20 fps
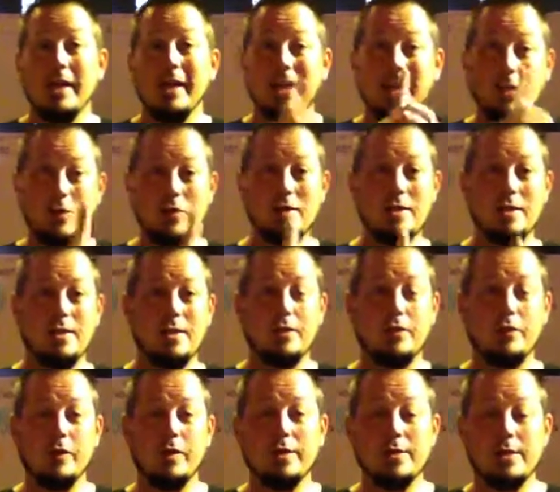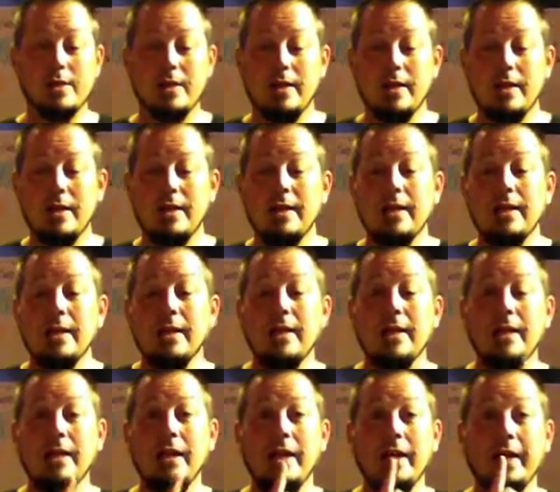Here's the difference
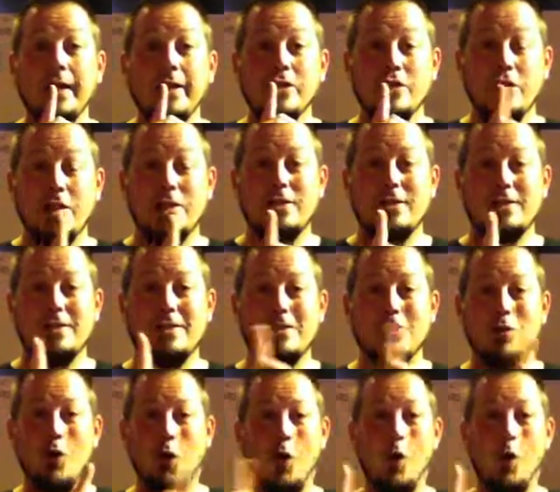Jesus is the